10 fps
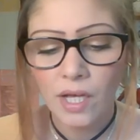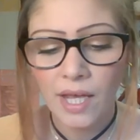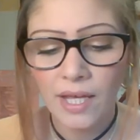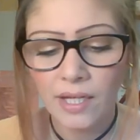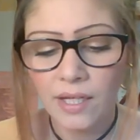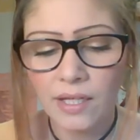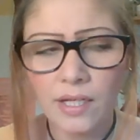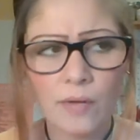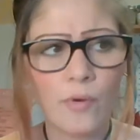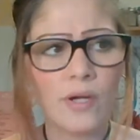And
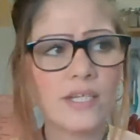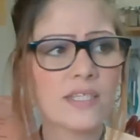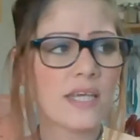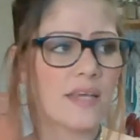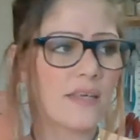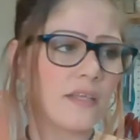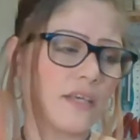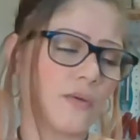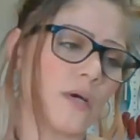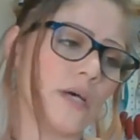I want to say that
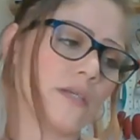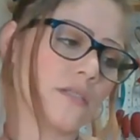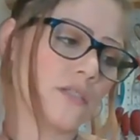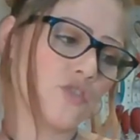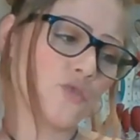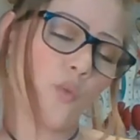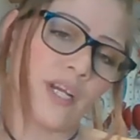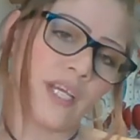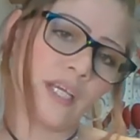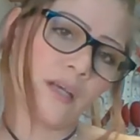there was
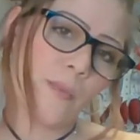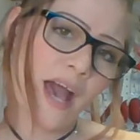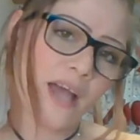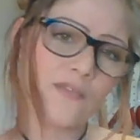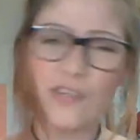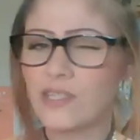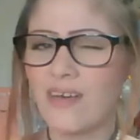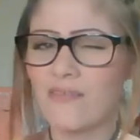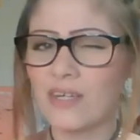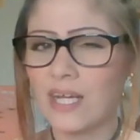20 in a pack for
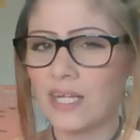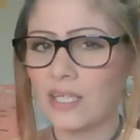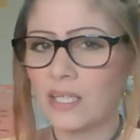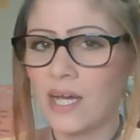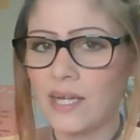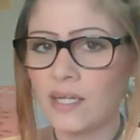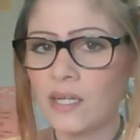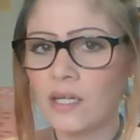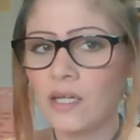$7.99.